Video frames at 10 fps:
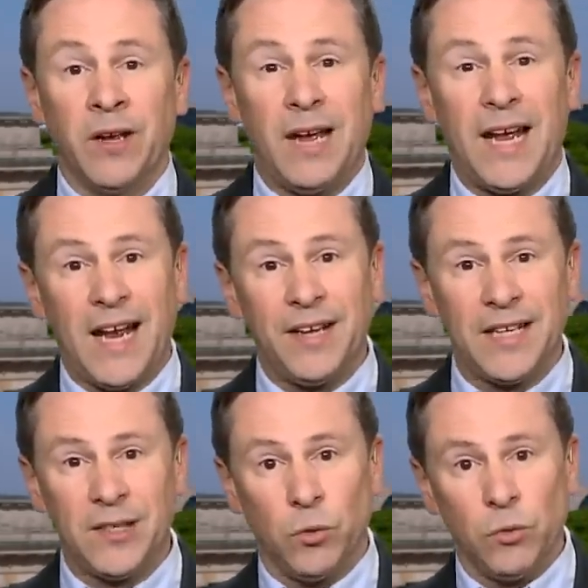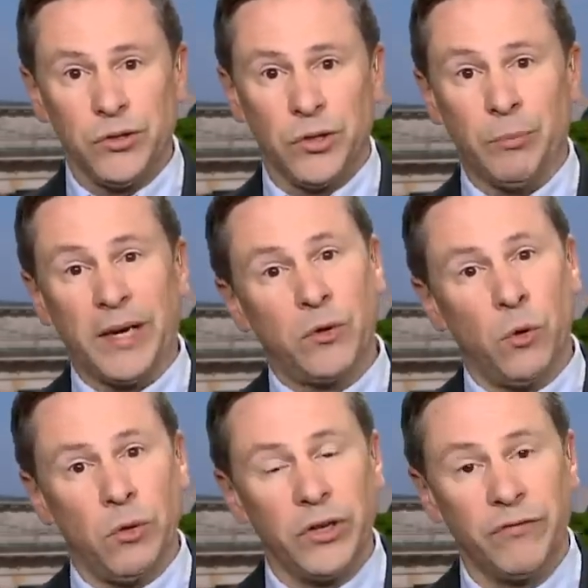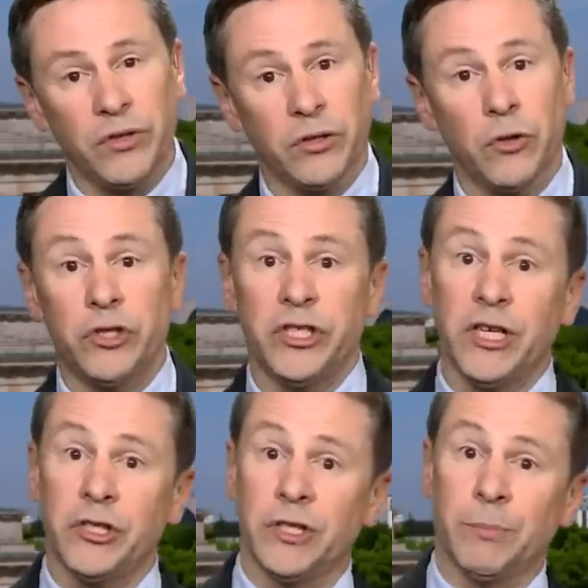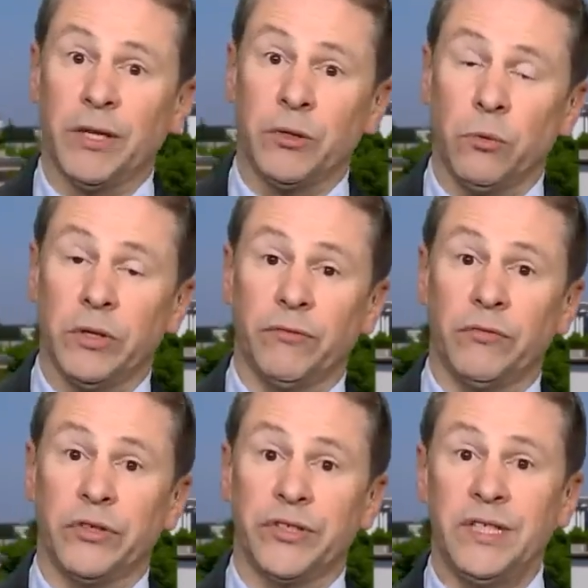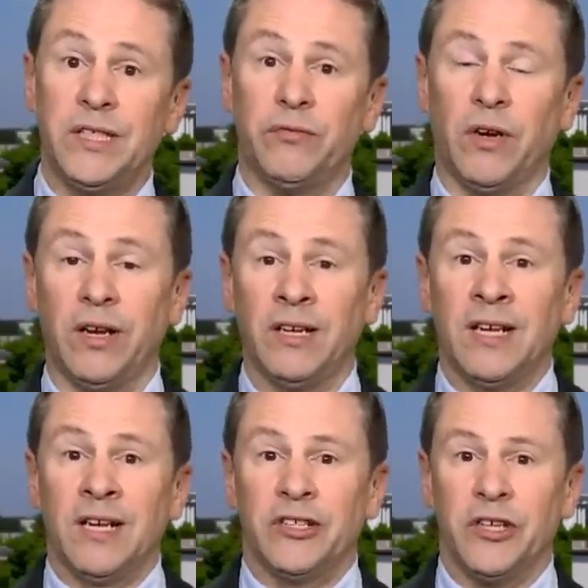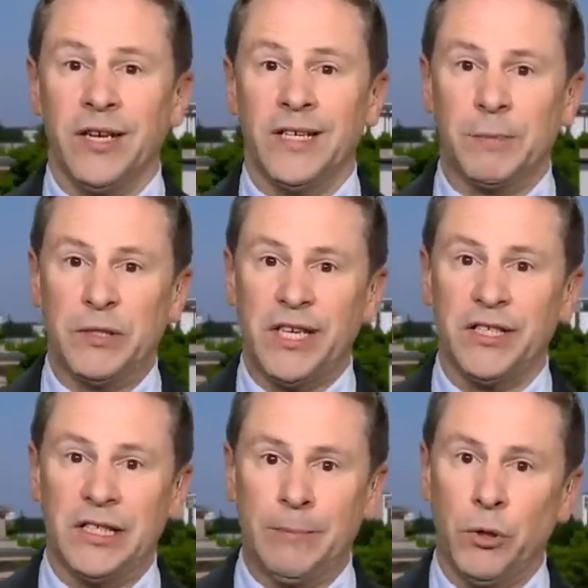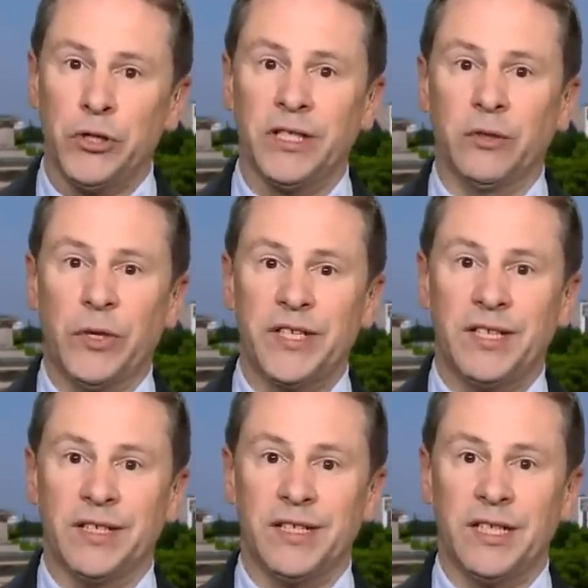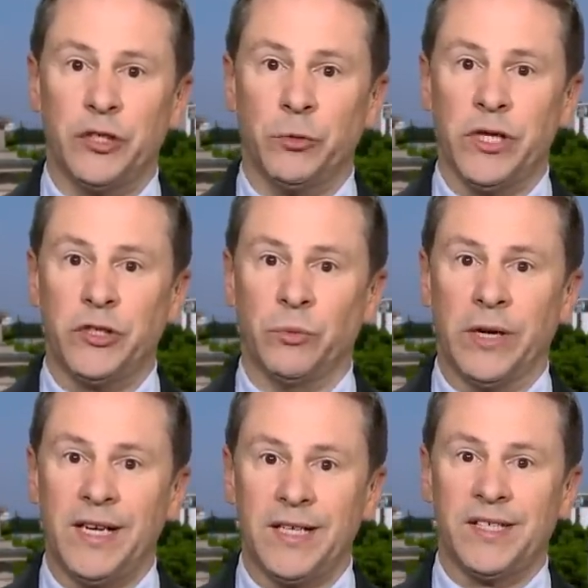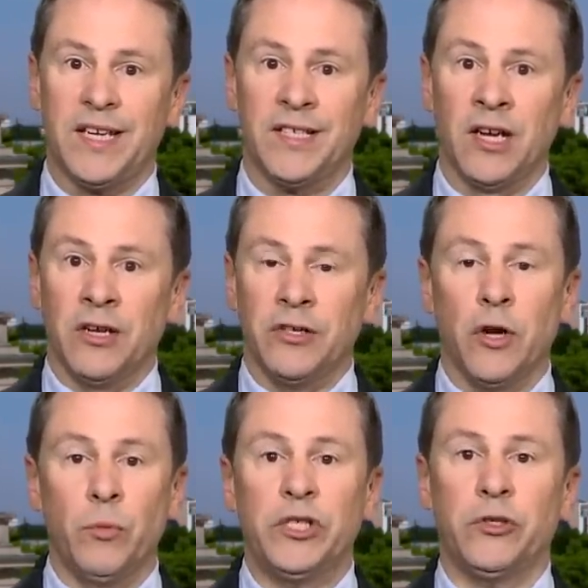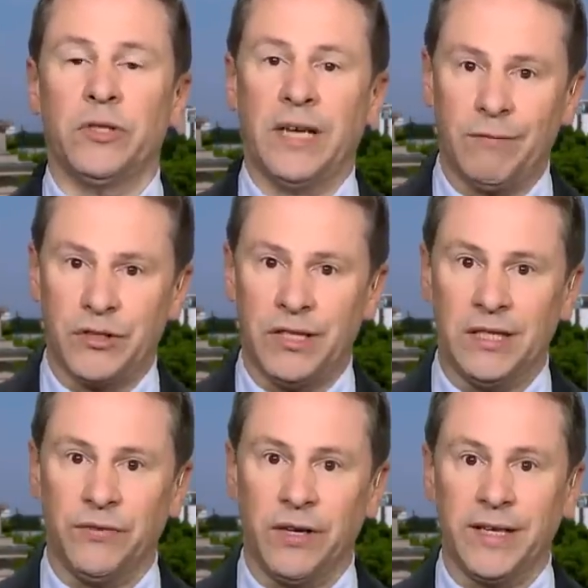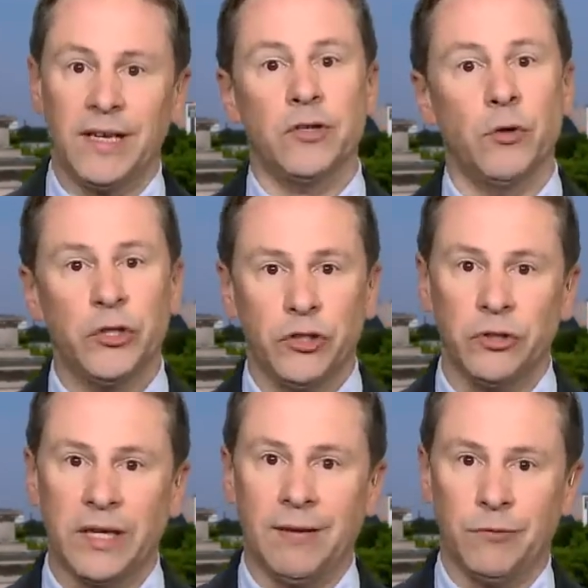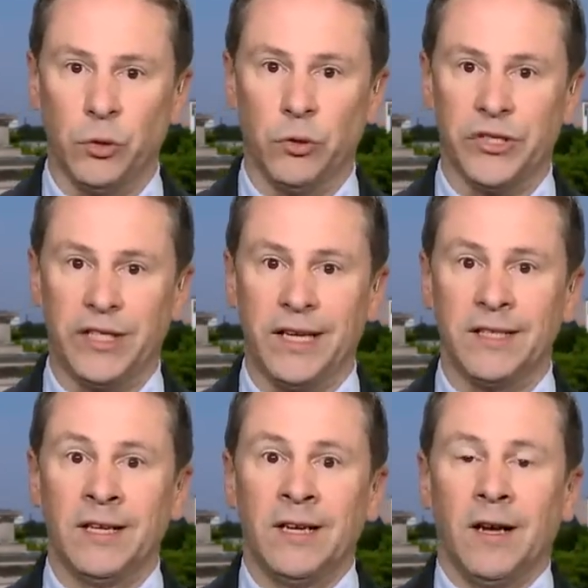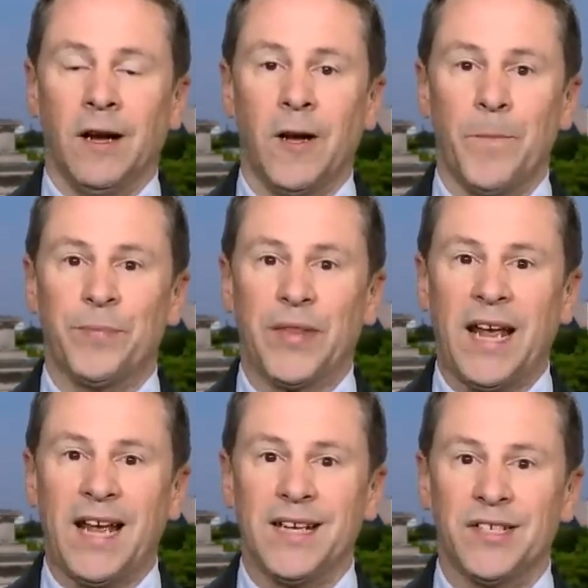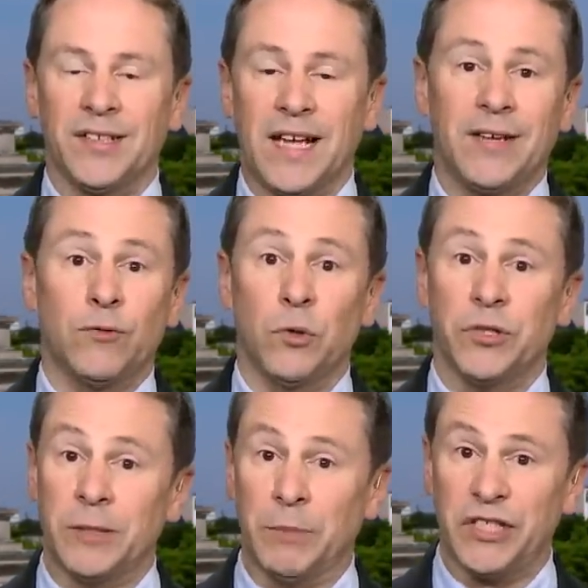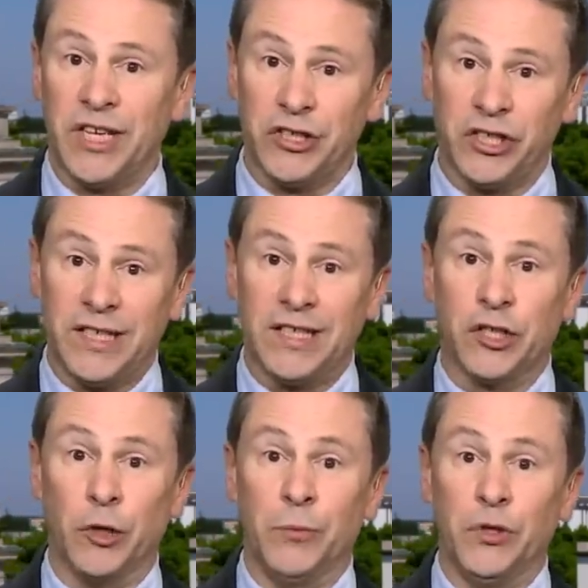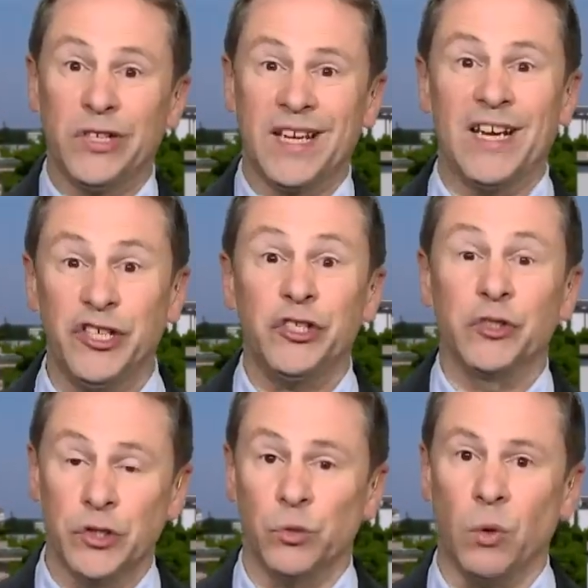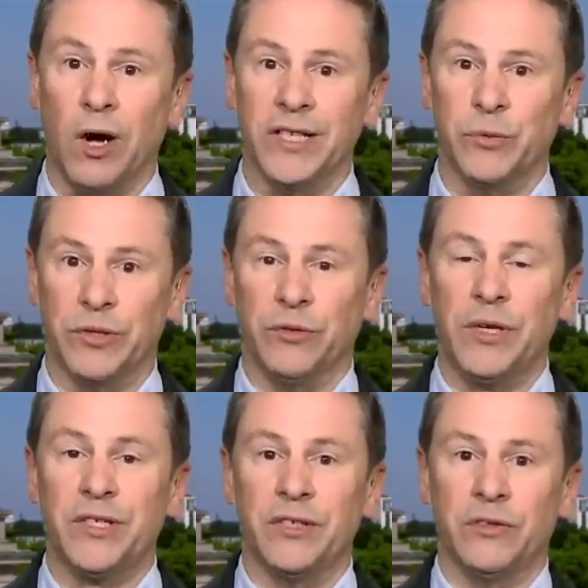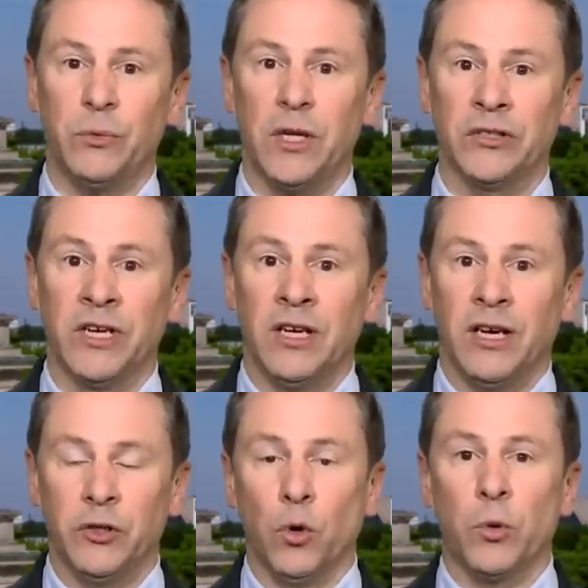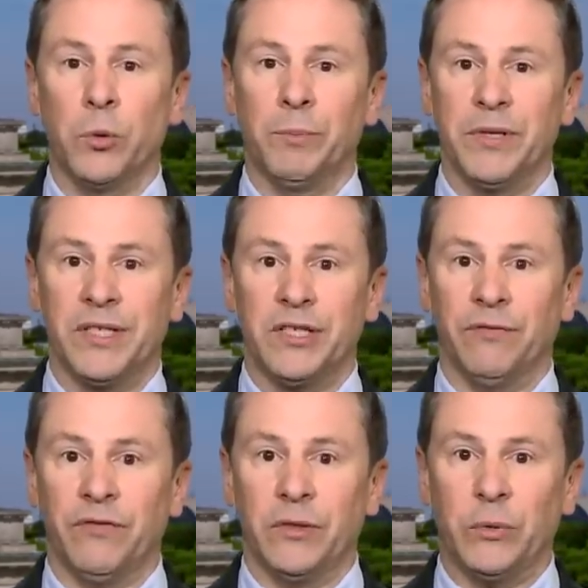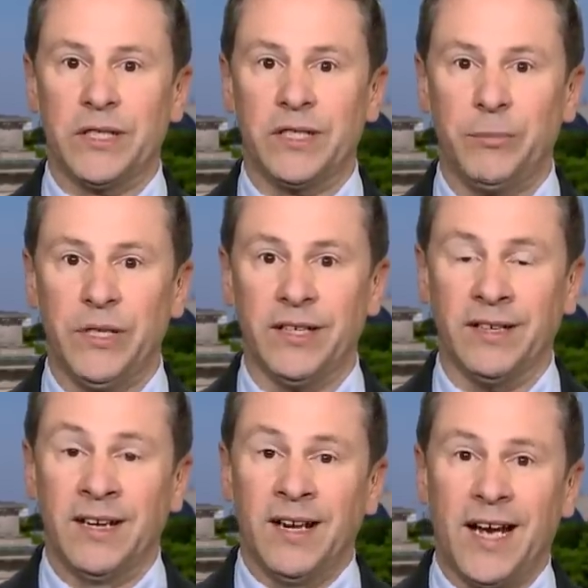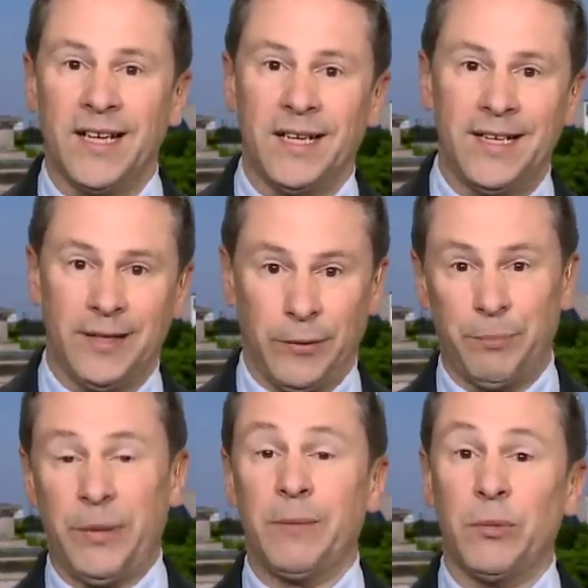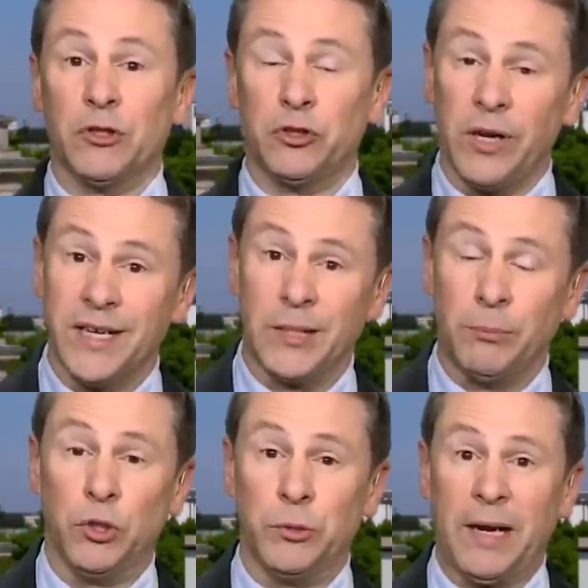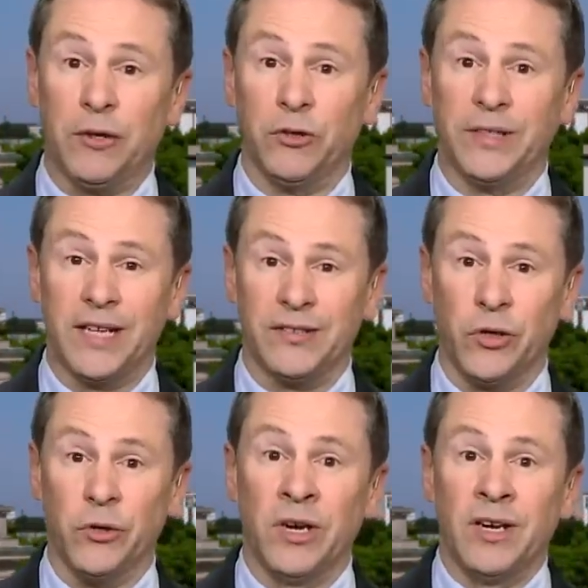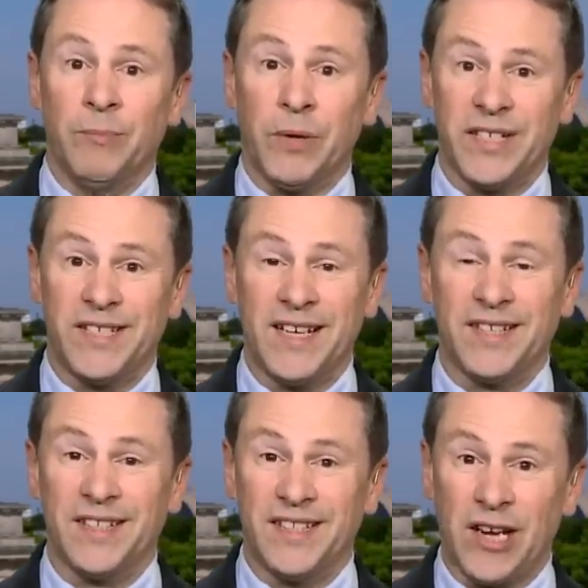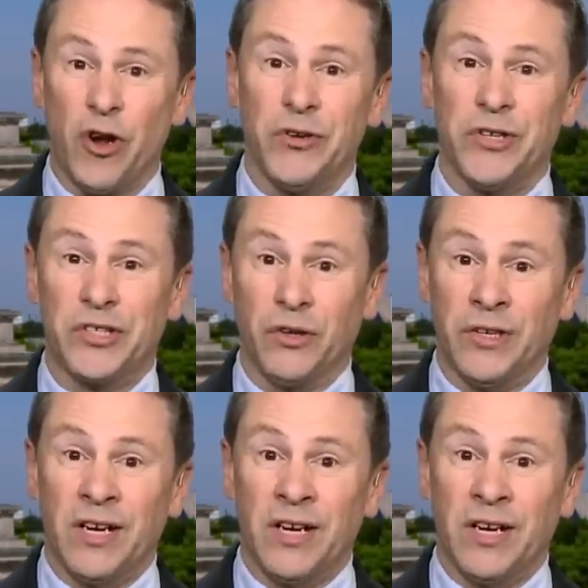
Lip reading: And then also by calling for negotiations, by calling for a ceasefire, China is potentially putting the West in a situation where it says, no, we shouldn't have a ceasefire yet. No, we shouldn't have talks yet. And that, of course, is potentially communications-wise with the rest of the world an awkward position for the West to be in. Annalena Baerbock trying to push back on that, though, by saying that the onus